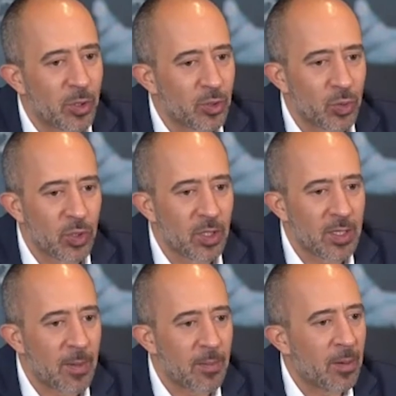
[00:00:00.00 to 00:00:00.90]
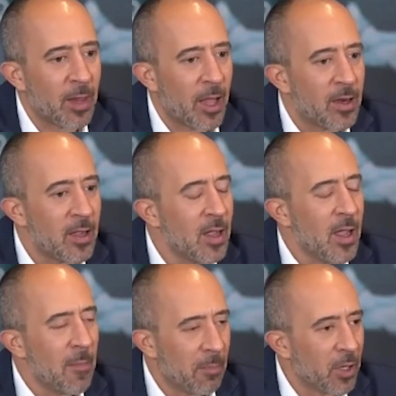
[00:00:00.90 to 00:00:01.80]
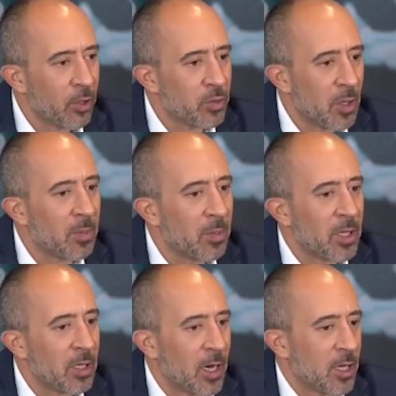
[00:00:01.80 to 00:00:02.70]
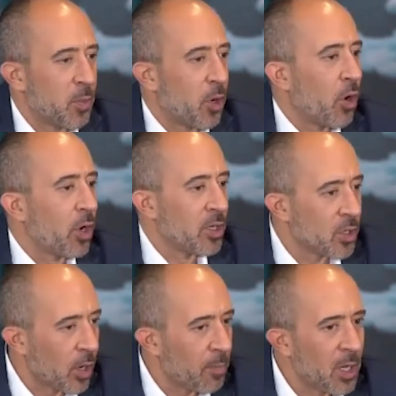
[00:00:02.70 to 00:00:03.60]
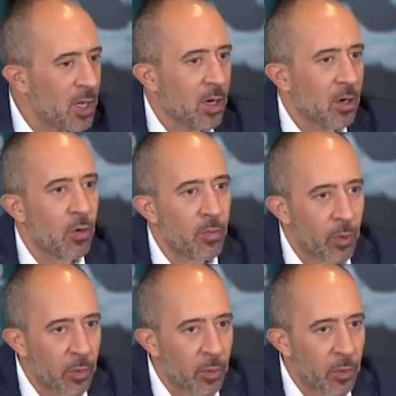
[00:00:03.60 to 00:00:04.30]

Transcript: and it shall be reflected on the 2023 budget.